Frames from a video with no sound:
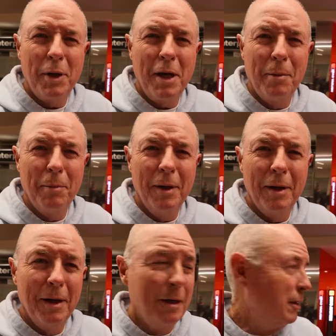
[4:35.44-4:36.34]
p.m.
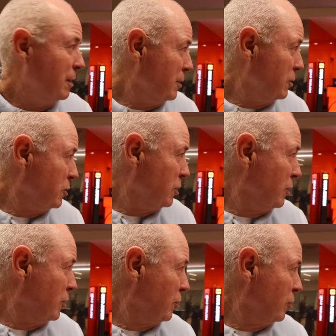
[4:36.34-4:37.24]
and there's
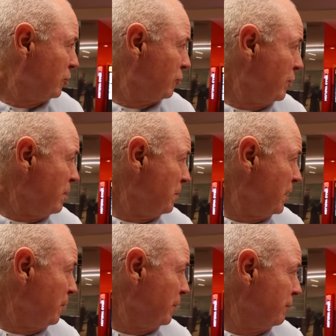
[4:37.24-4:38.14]
3
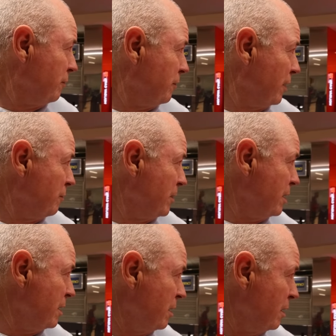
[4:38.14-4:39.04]
people in front of me
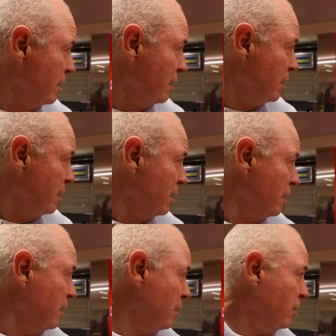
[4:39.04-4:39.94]
here.
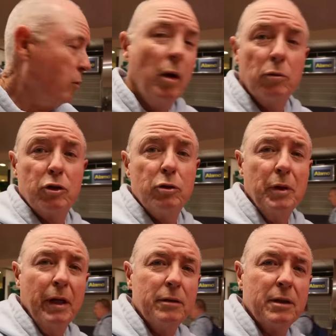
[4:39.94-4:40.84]
Well, 2
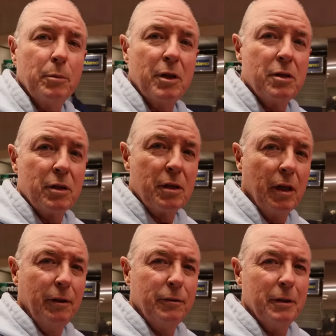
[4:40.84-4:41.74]
now, somebody's just
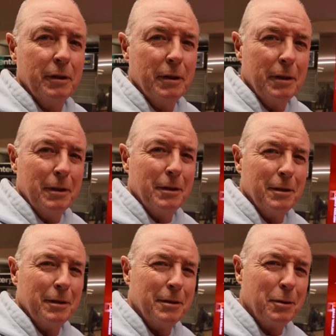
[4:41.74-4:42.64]
left.
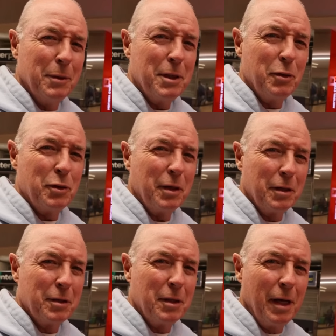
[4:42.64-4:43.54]
It's always interesting
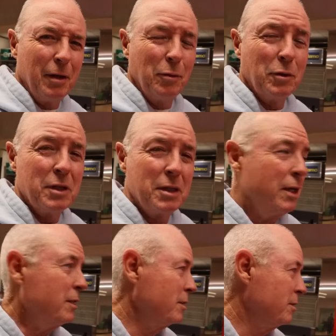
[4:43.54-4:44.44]
to see how long this
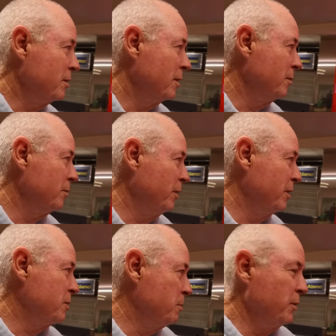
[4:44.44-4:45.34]
takes, because my
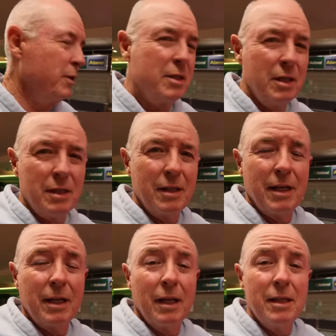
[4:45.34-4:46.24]
experience says they
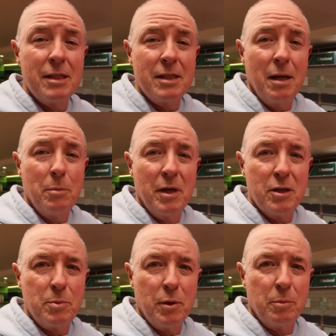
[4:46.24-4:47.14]
take at least 10
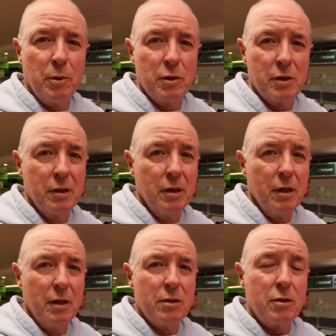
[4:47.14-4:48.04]
minutes per person.
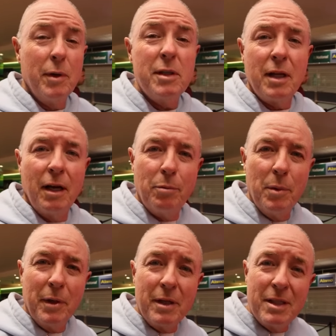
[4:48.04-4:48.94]
So one staff
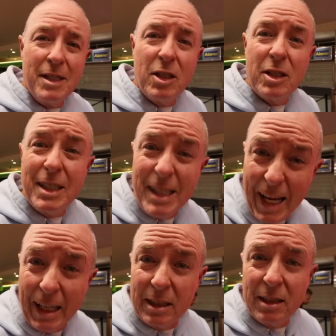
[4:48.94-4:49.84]
member can see just
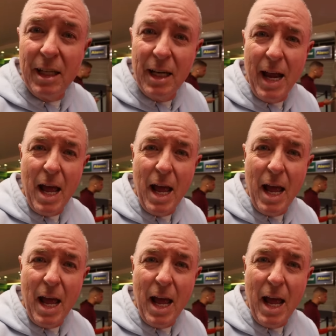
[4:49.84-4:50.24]
6 in an